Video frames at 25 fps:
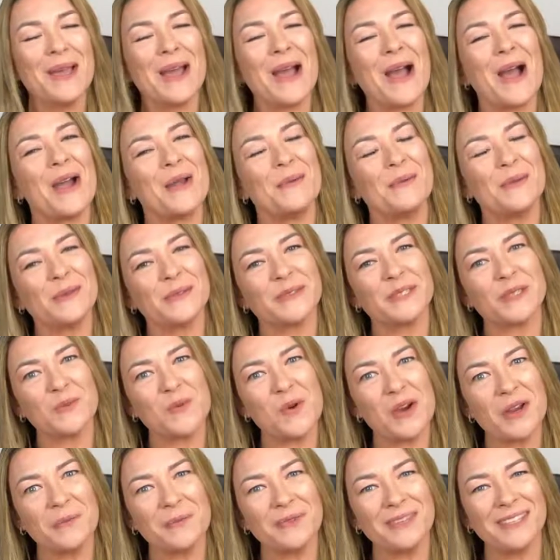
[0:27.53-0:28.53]
I'm Ilse
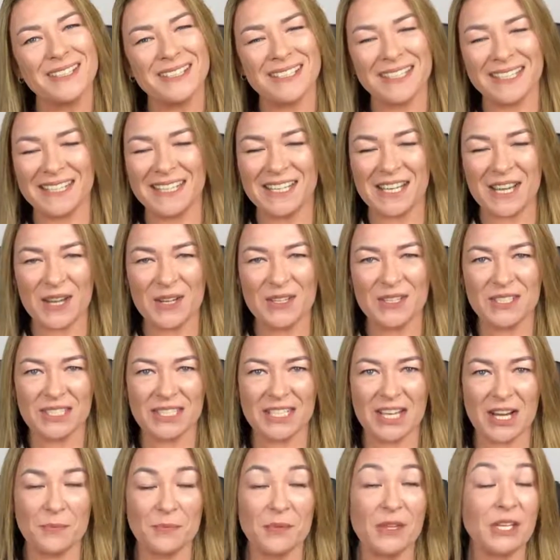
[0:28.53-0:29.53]
Whiteman, the Cleaning Coach,
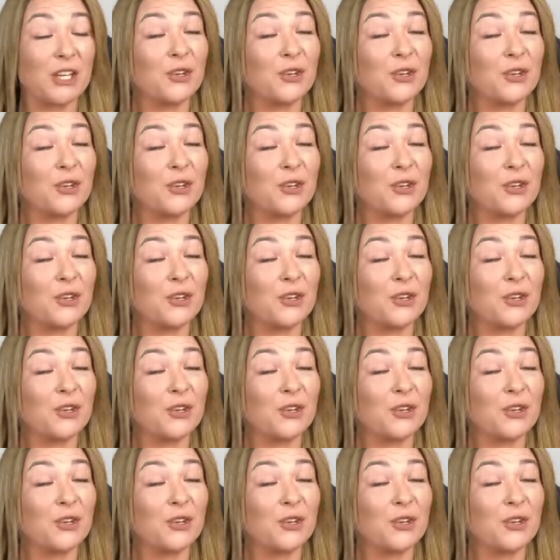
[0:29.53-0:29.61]
and I'm the